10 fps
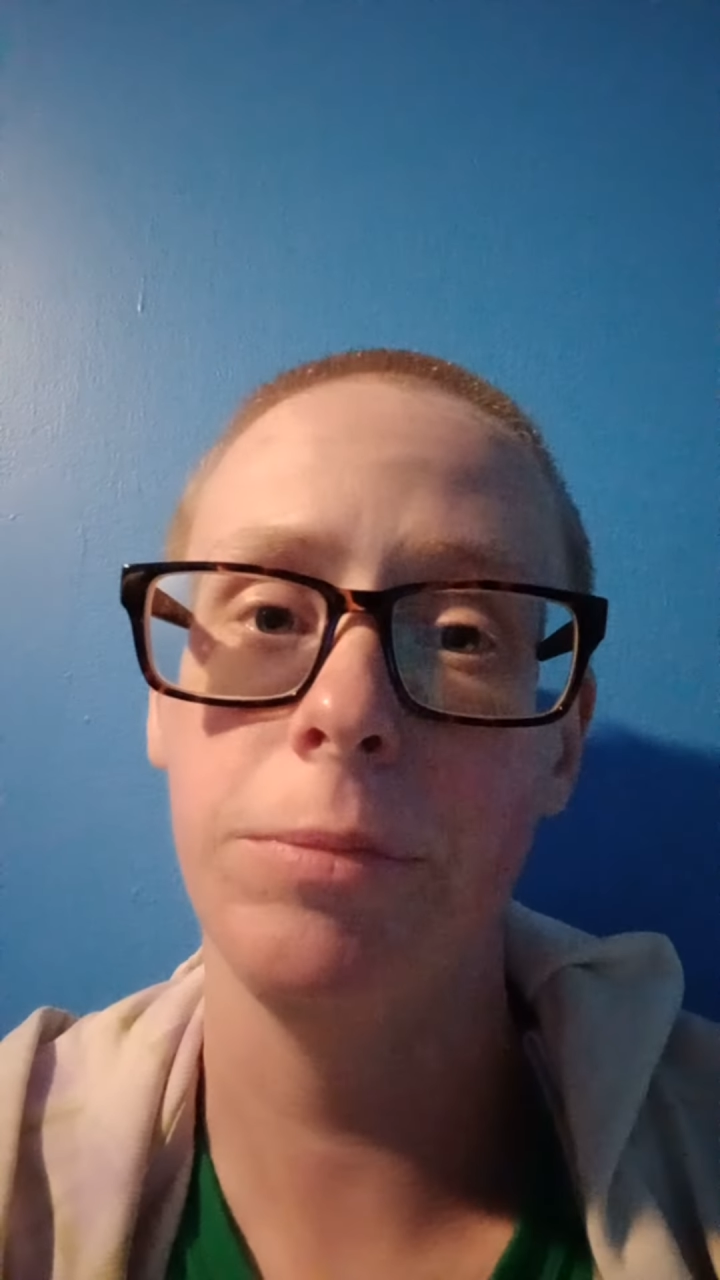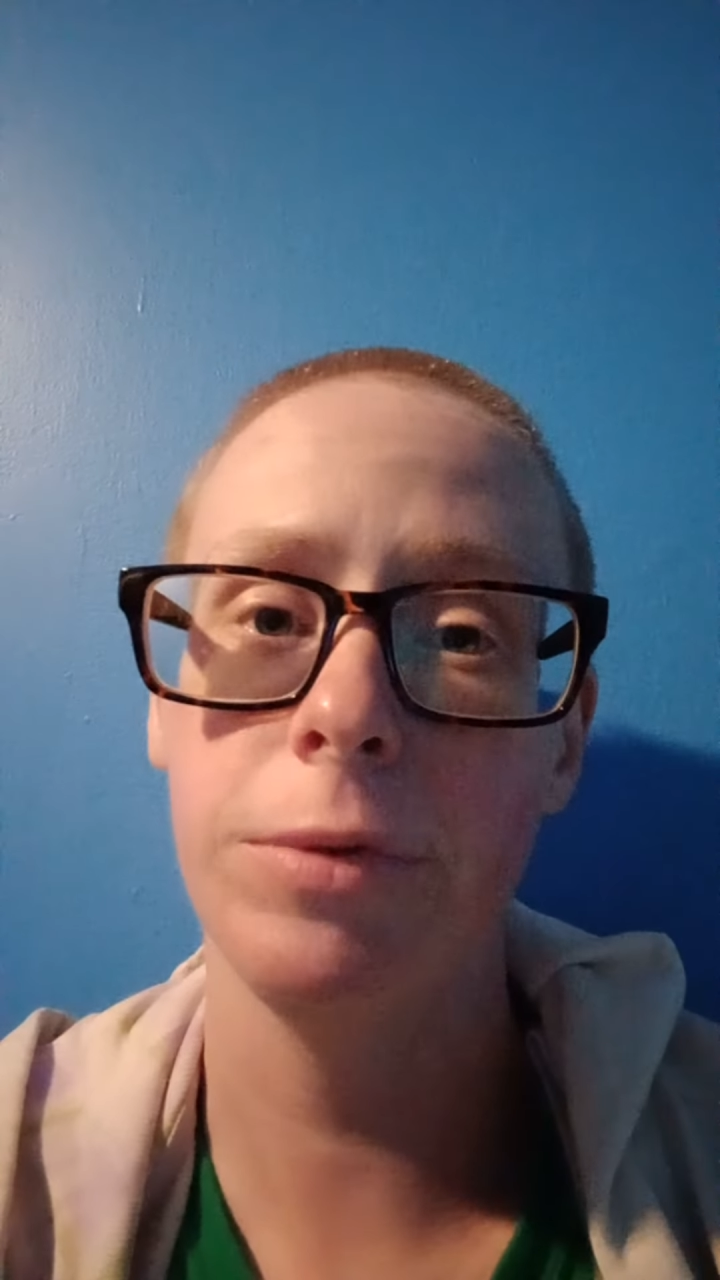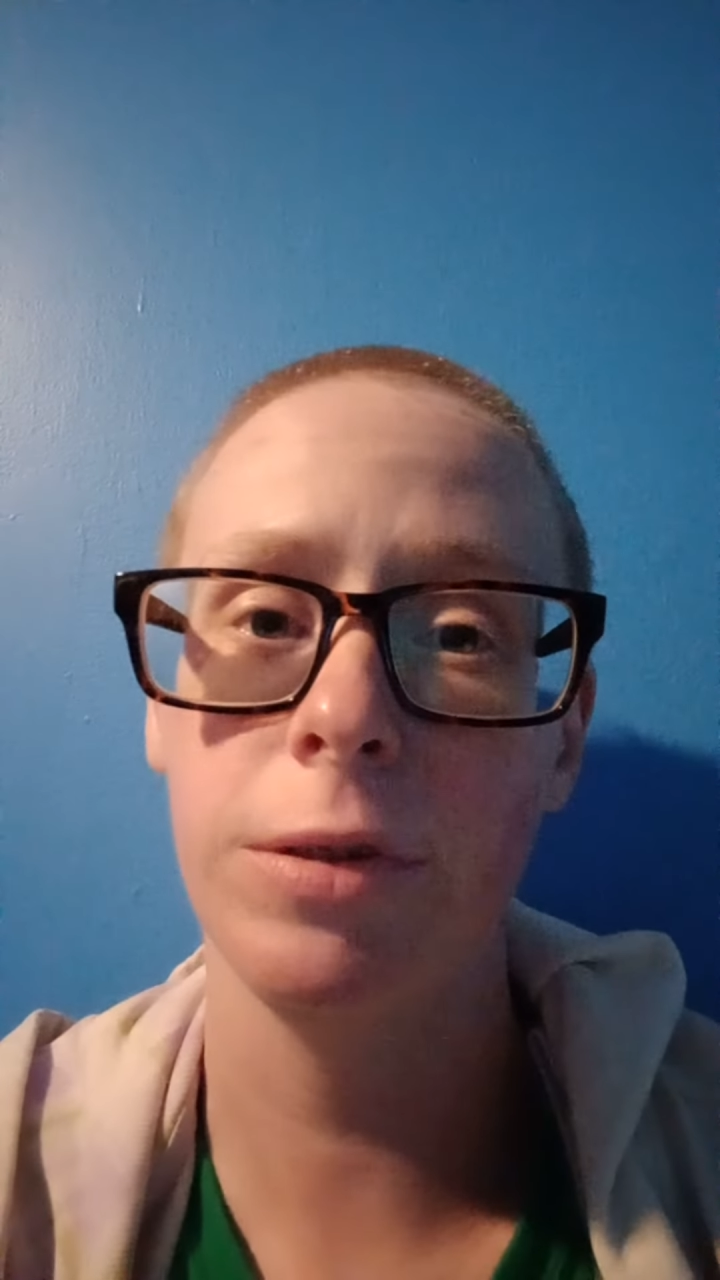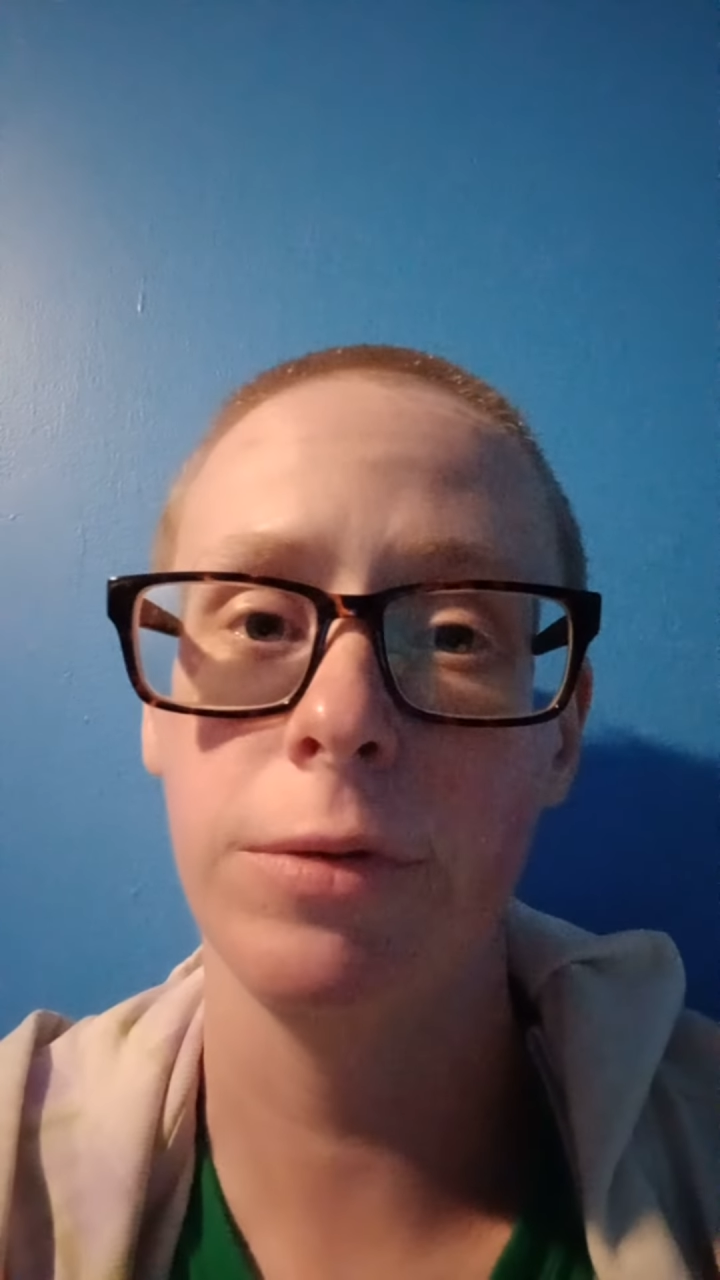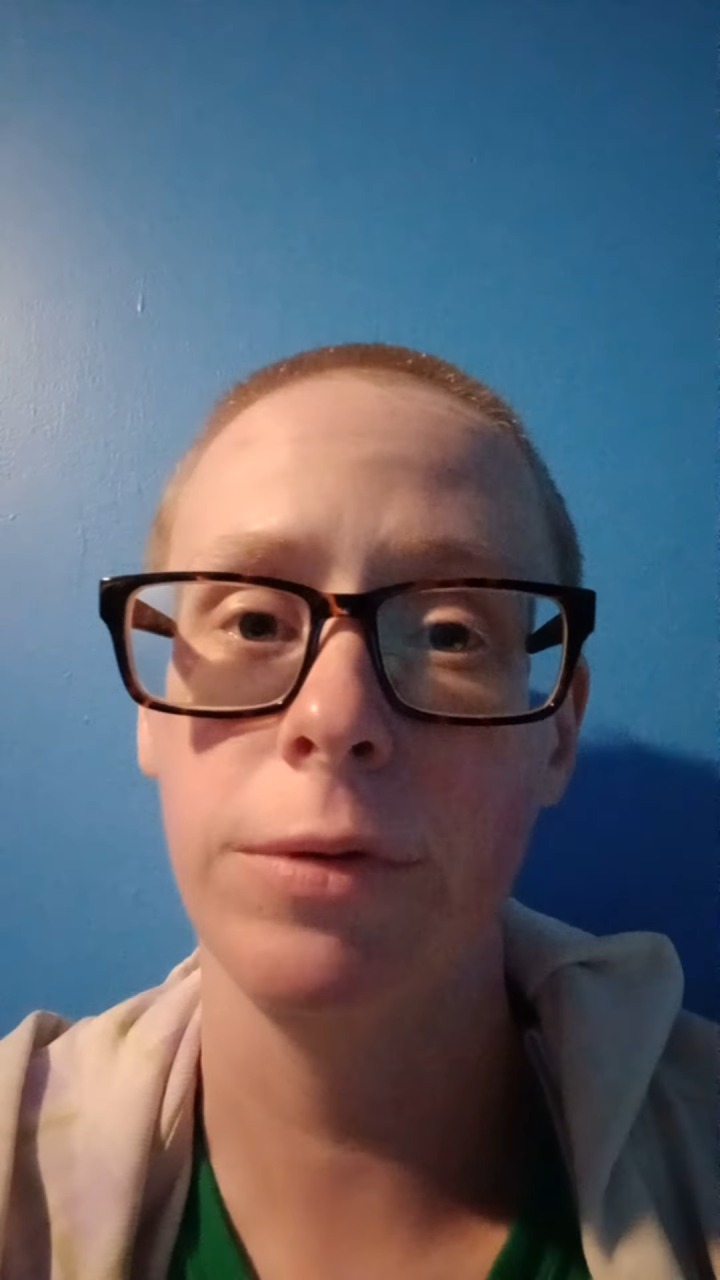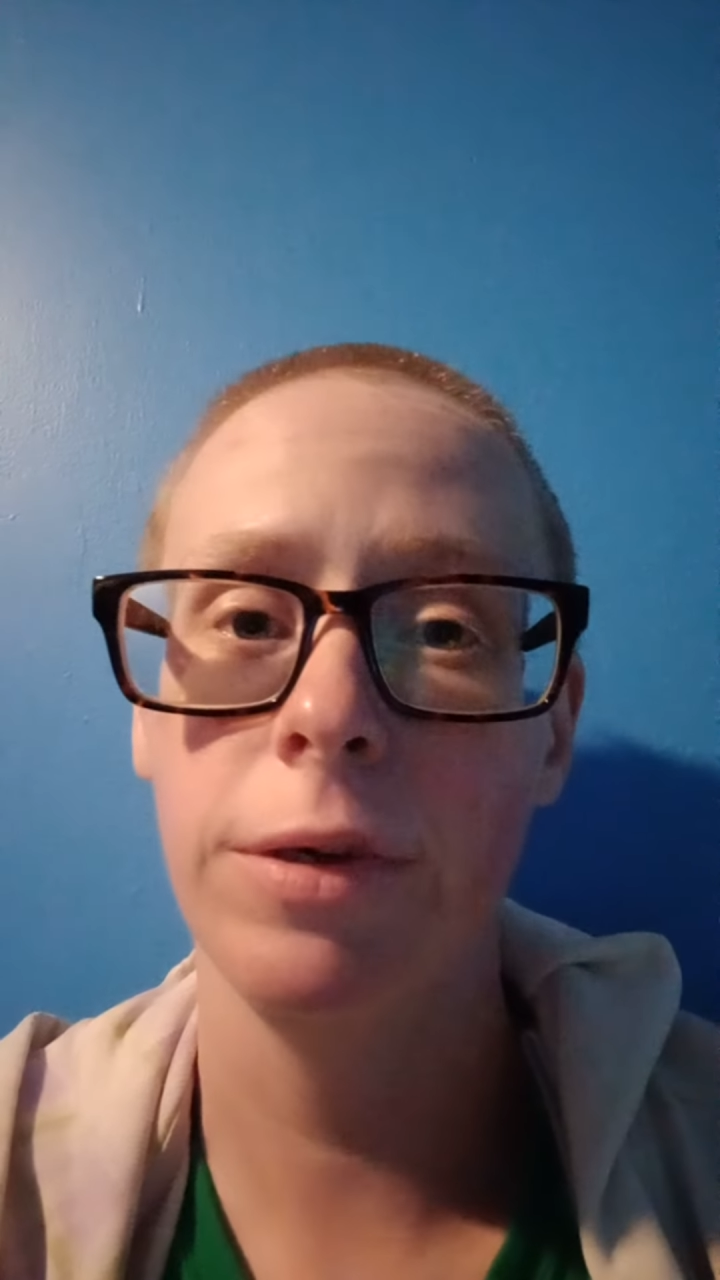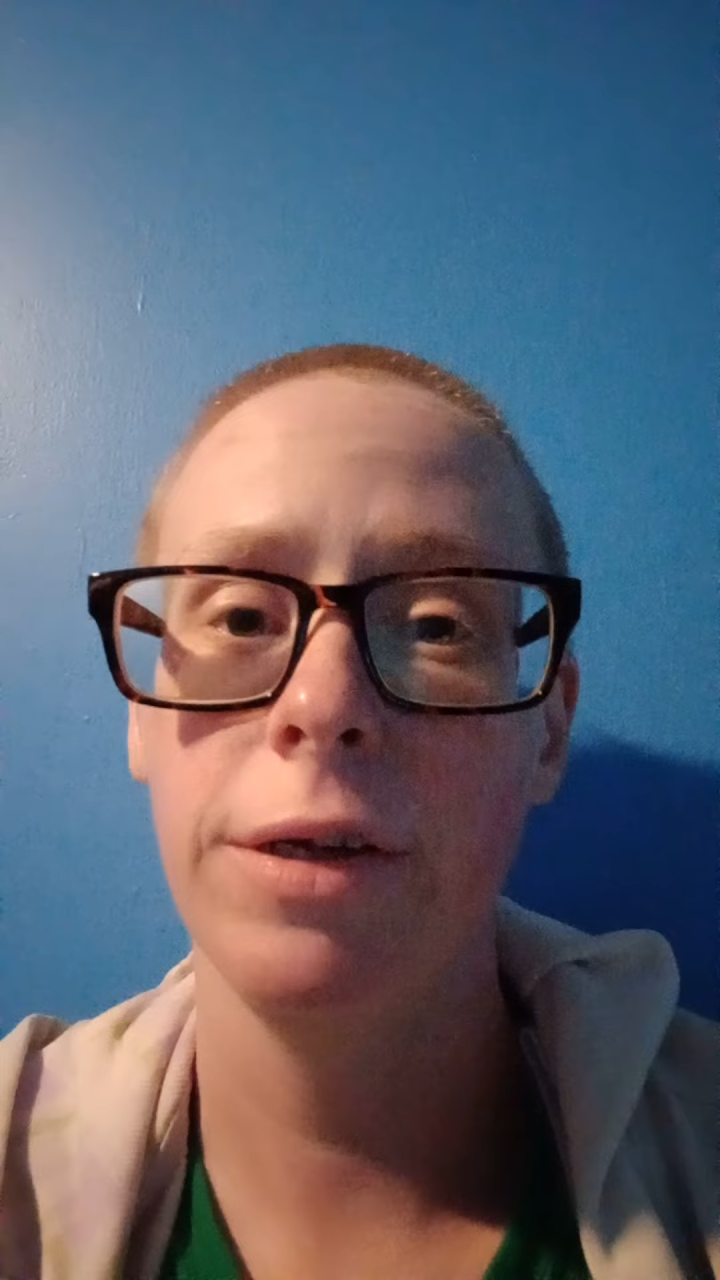So